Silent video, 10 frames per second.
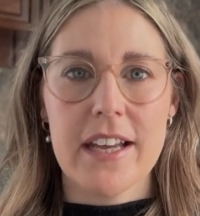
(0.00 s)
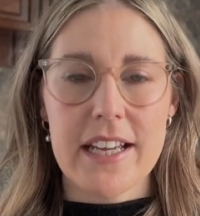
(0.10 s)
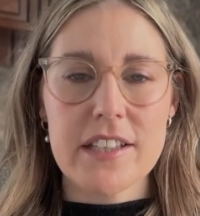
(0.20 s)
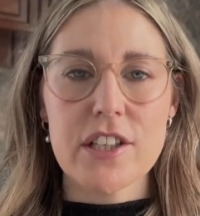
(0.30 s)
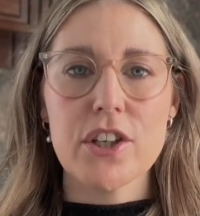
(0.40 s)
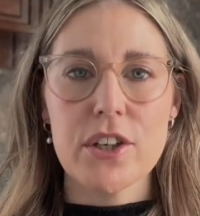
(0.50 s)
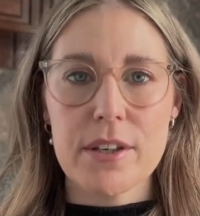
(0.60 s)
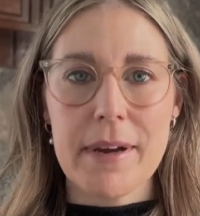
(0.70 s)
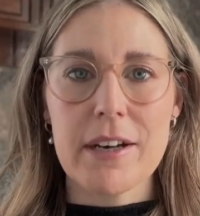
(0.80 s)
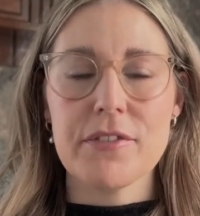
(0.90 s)
it's a good
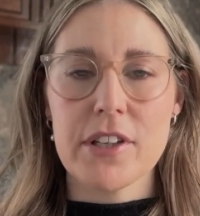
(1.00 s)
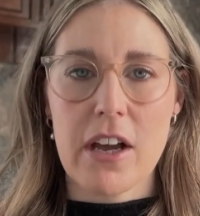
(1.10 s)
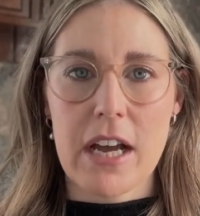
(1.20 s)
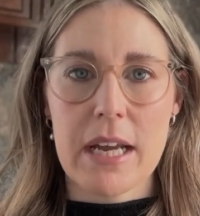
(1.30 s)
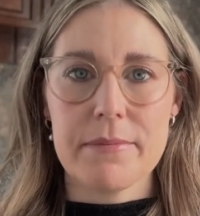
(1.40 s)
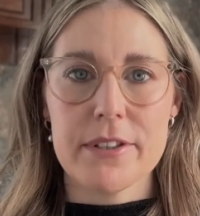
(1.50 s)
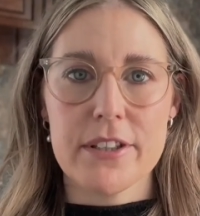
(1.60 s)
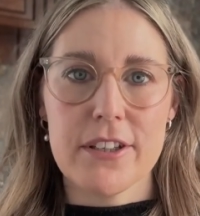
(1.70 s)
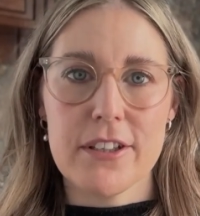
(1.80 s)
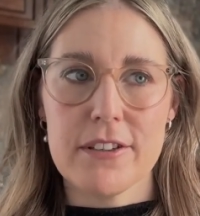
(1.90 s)
amount of time
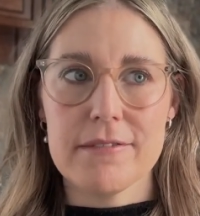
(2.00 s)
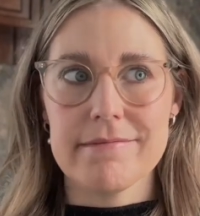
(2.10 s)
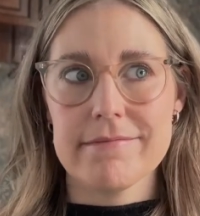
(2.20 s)
to,